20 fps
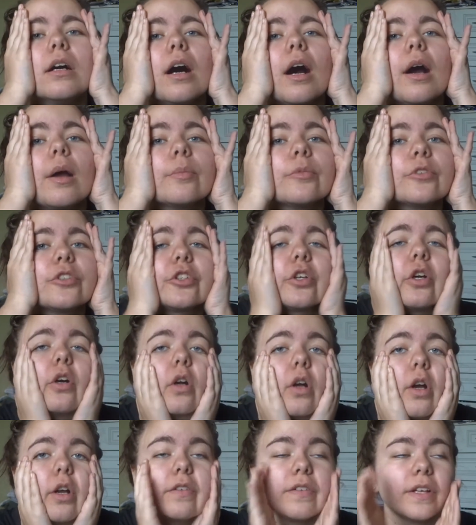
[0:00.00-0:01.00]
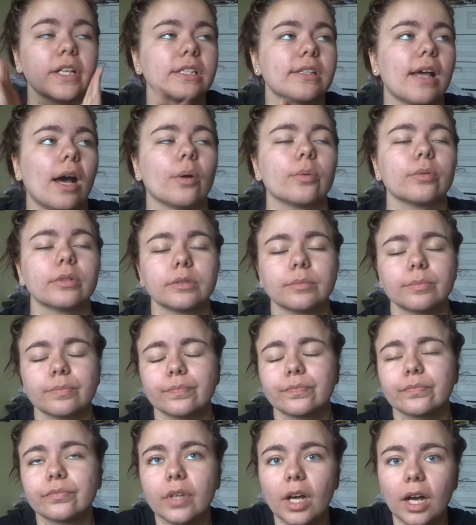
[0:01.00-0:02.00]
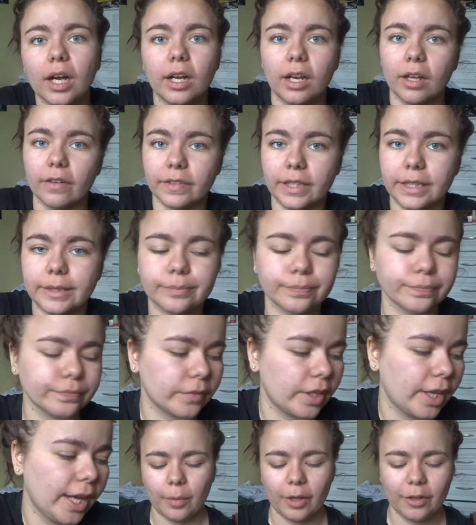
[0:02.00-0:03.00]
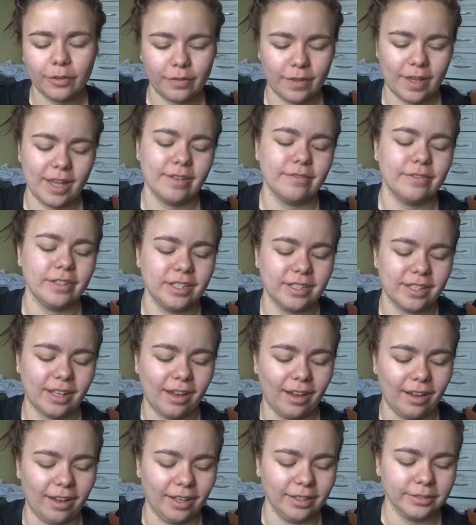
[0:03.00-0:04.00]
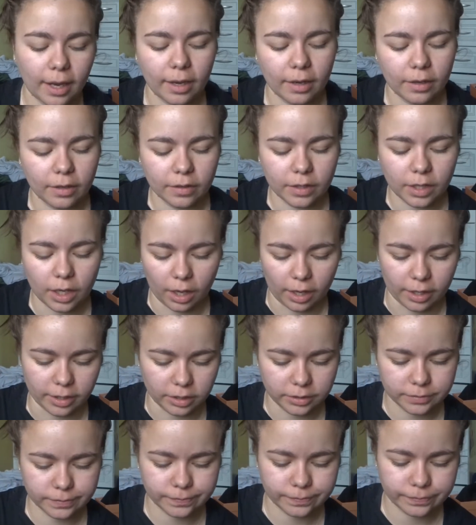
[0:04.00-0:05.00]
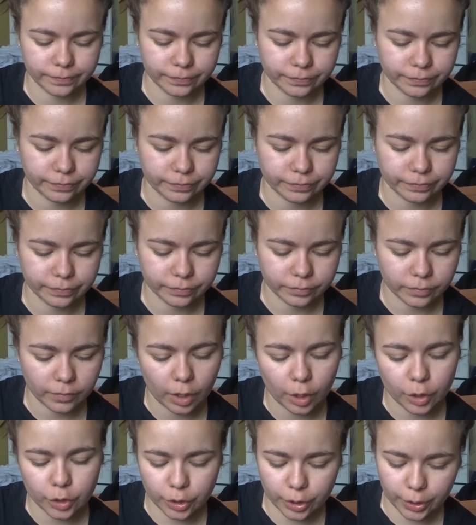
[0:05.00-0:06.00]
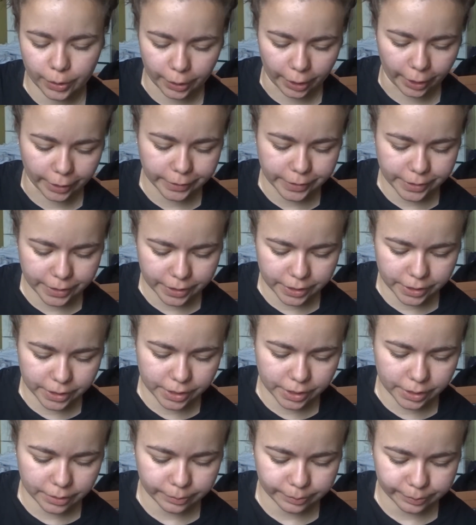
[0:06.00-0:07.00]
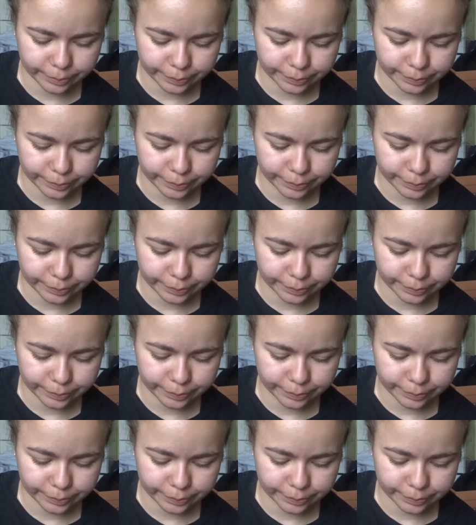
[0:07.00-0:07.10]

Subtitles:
I'm shook over his album. I love it. My favourites are Carolina, Two Ghosts,